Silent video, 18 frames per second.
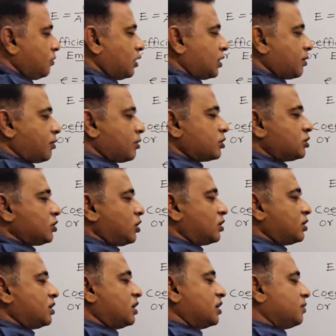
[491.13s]
What about
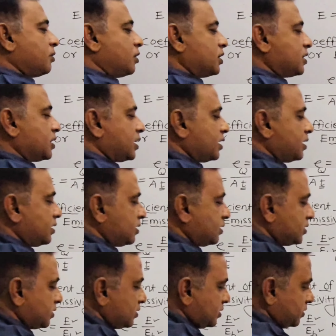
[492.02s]
the ordinary body
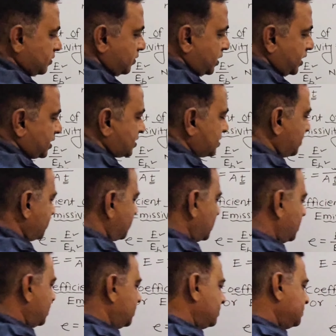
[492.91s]
then? Very
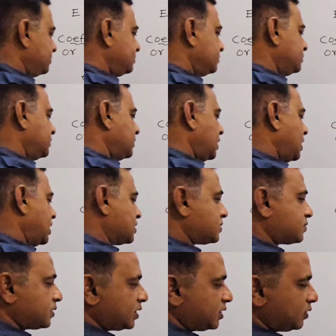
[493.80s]
simple.
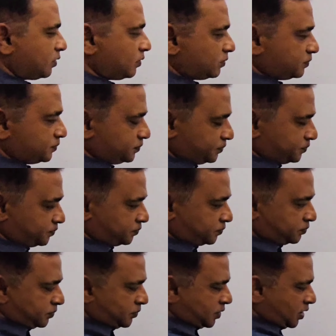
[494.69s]
As we know,
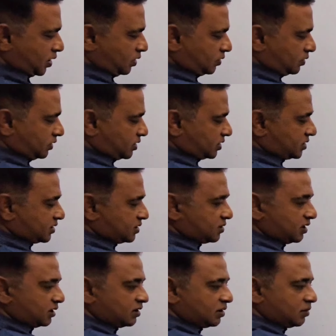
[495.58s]
this
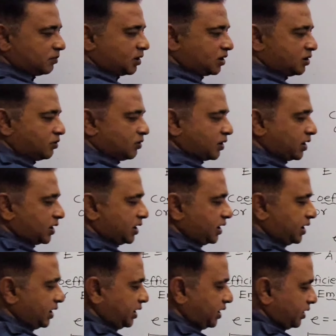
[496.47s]
is nothing but your
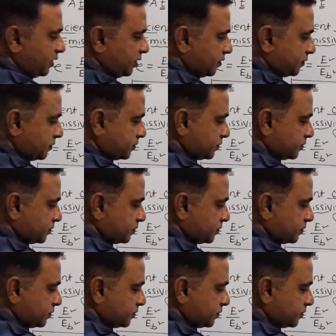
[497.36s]
E,